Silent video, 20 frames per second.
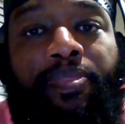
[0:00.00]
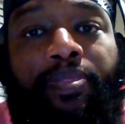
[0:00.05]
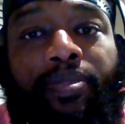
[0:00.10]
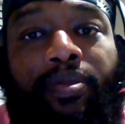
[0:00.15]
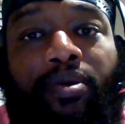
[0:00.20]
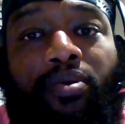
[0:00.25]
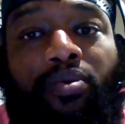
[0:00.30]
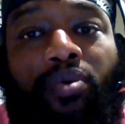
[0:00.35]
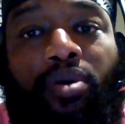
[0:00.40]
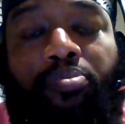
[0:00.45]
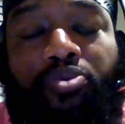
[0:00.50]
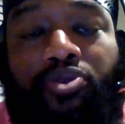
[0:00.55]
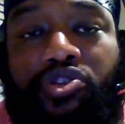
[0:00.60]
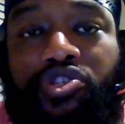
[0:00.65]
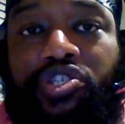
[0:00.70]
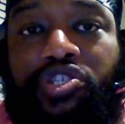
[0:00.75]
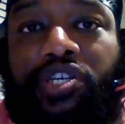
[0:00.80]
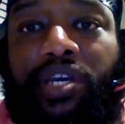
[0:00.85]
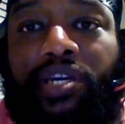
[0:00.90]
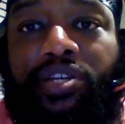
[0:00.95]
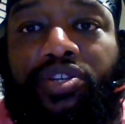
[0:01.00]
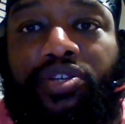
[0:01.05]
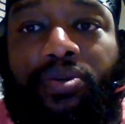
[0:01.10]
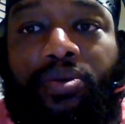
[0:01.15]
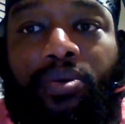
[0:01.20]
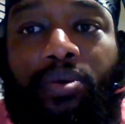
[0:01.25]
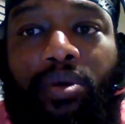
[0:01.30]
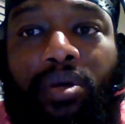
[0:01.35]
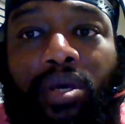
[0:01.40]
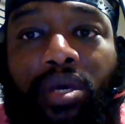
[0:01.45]
We appreciate you.
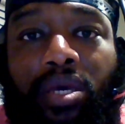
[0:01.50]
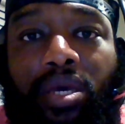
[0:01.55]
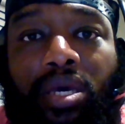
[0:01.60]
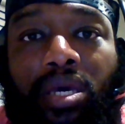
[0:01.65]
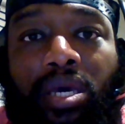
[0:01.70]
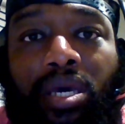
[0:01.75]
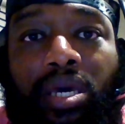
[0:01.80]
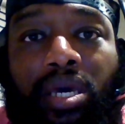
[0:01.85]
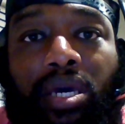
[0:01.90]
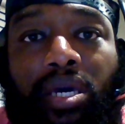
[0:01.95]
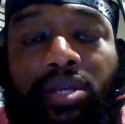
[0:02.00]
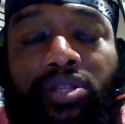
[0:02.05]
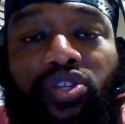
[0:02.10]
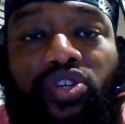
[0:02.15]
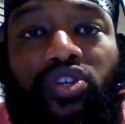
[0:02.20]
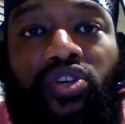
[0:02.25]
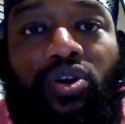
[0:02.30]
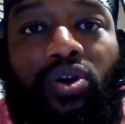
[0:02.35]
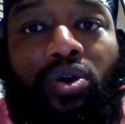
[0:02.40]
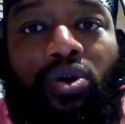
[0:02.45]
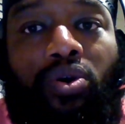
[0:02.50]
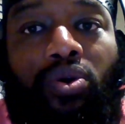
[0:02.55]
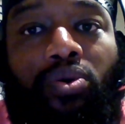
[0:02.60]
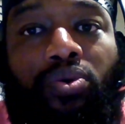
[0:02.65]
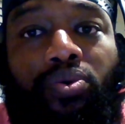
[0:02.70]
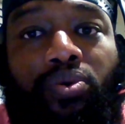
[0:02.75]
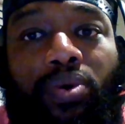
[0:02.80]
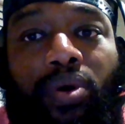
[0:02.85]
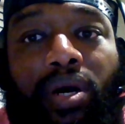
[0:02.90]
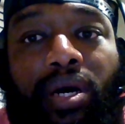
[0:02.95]
And so,
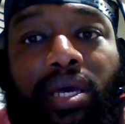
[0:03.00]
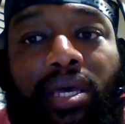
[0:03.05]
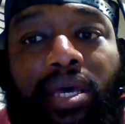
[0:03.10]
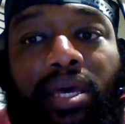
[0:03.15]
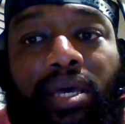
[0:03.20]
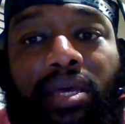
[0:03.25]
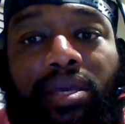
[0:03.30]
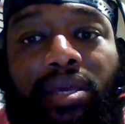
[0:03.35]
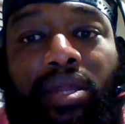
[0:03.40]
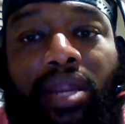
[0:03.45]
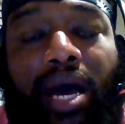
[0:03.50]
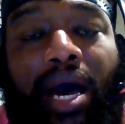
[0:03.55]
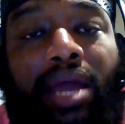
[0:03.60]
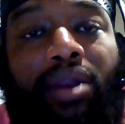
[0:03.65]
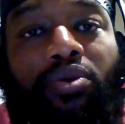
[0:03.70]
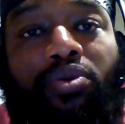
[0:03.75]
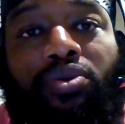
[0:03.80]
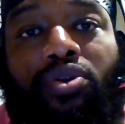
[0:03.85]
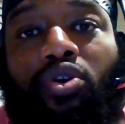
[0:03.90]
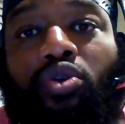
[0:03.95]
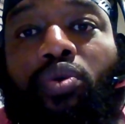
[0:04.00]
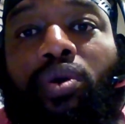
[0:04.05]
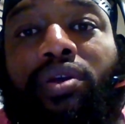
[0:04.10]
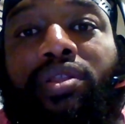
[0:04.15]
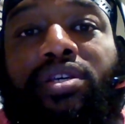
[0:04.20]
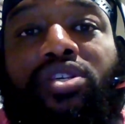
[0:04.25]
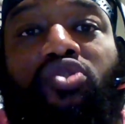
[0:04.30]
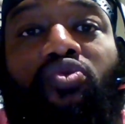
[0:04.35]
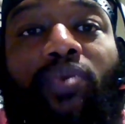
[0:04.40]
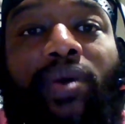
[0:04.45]
I don't know where
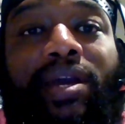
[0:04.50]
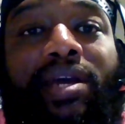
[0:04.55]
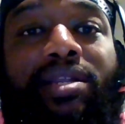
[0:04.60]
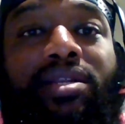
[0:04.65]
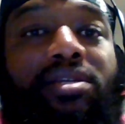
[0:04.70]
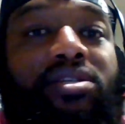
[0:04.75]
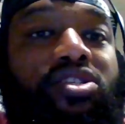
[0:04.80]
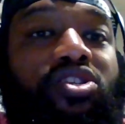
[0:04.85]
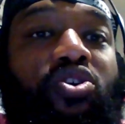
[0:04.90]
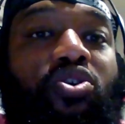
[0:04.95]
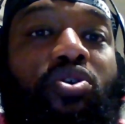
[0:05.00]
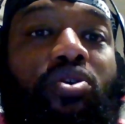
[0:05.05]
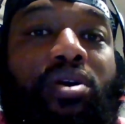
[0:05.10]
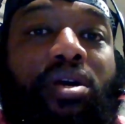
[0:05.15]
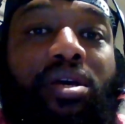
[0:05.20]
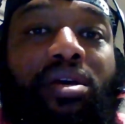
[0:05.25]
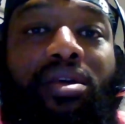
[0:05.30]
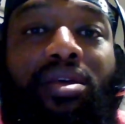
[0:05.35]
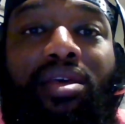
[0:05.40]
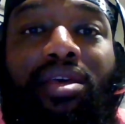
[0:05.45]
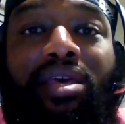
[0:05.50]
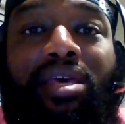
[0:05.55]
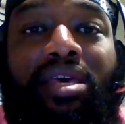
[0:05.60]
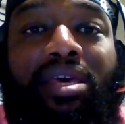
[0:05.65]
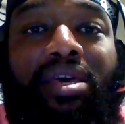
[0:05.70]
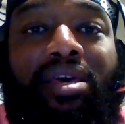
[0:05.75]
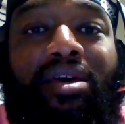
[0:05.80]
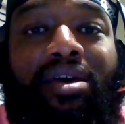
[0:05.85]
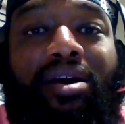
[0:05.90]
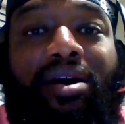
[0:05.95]
this rant is going.
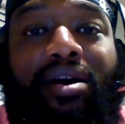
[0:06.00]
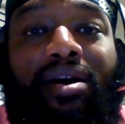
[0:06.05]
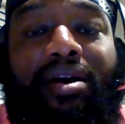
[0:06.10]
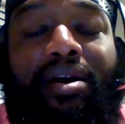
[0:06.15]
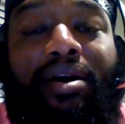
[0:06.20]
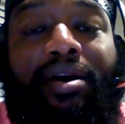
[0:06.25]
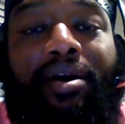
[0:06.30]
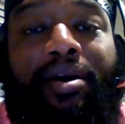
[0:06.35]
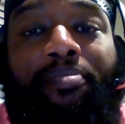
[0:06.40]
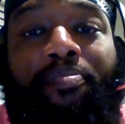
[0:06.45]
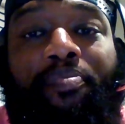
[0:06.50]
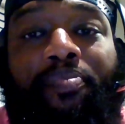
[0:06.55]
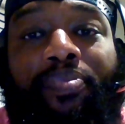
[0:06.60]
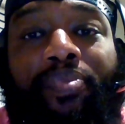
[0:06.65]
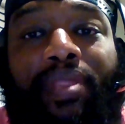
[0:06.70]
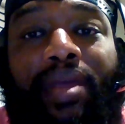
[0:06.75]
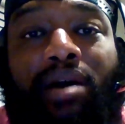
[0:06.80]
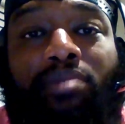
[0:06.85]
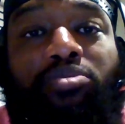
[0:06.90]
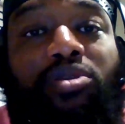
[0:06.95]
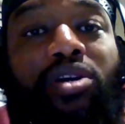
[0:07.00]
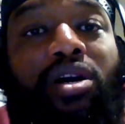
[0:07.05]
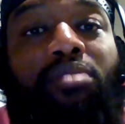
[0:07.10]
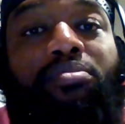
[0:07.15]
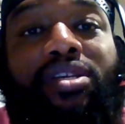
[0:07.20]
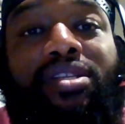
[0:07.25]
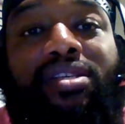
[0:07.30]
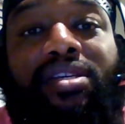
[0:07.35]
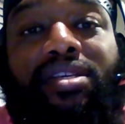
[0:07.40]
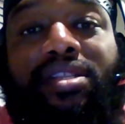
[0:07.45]
I'm
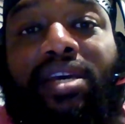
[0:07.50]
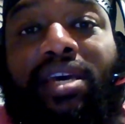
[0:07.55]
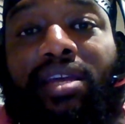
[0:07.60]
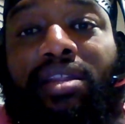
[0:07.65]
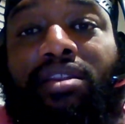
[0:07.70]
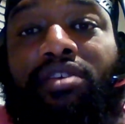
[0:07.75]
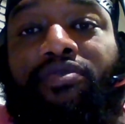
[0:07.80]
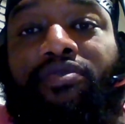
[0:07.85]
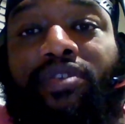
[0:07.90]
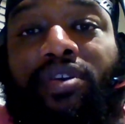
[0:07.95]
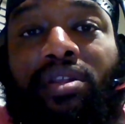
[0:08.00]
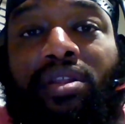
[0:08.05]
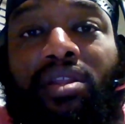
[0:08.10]
coming to the end of it.